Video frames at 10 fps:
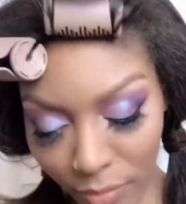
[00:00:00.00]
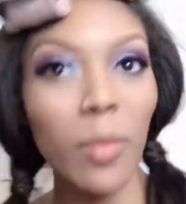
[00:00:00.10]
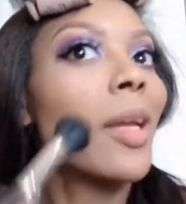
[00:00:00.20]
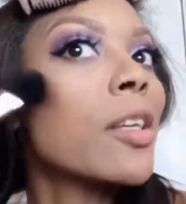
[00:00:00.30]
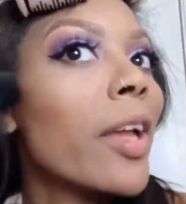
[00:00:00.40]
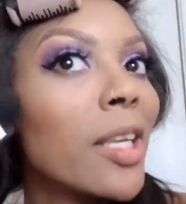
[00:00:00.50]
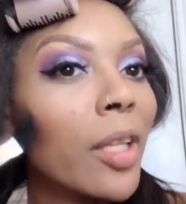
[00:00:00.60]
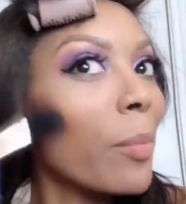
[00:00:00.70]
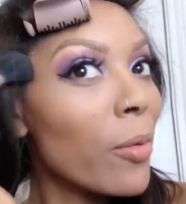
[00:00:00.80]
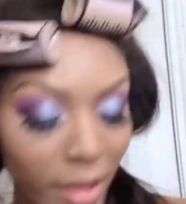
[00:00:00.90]
my cheekbone
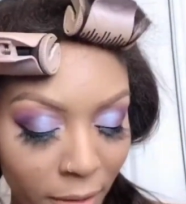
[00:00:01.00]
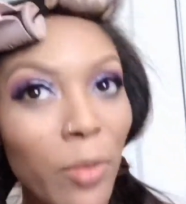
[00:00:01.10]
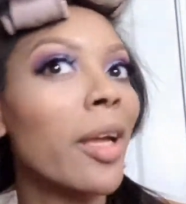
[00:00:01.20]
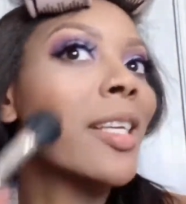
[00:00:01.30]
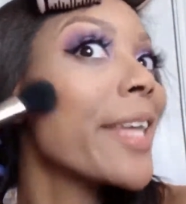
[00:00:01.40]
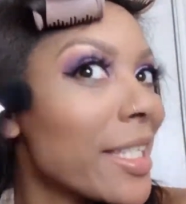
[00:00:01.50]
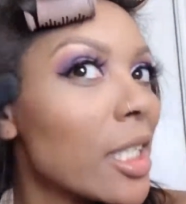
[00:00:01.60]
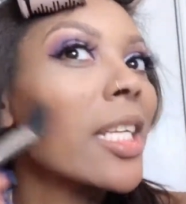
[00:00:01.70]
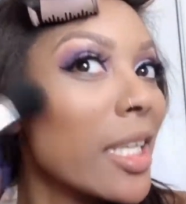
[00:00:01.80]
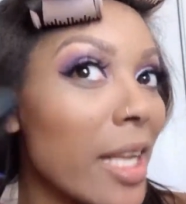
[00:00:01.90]
even more and set
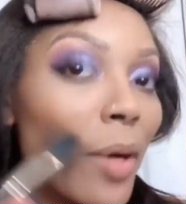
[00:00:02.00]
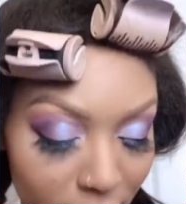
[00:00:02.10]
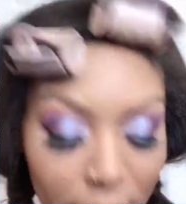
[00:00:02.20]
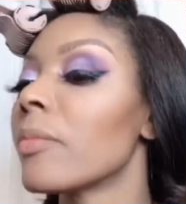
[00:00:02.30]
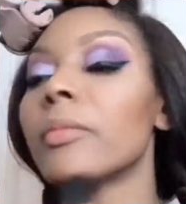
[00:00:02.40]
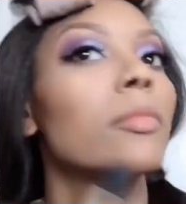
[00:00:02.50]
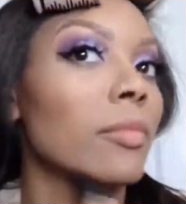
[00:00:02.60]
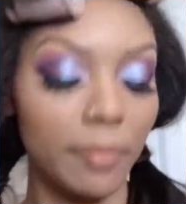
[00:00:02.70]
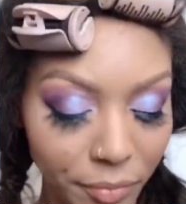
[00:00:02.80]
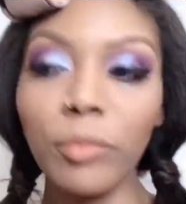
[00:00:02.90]
that contour with a
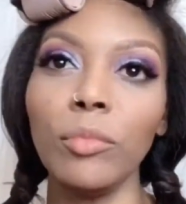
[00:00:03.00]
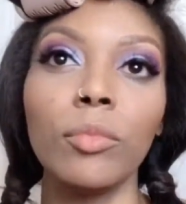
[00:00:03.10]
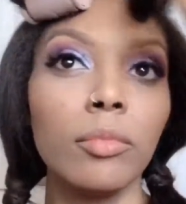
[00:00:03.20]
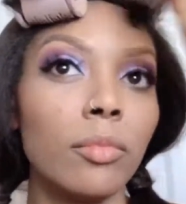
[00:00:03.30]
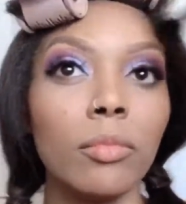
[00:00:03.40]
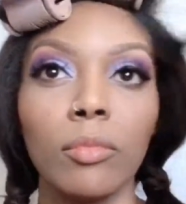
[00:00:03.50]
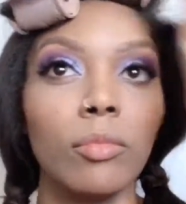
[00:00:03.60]
deep brown color.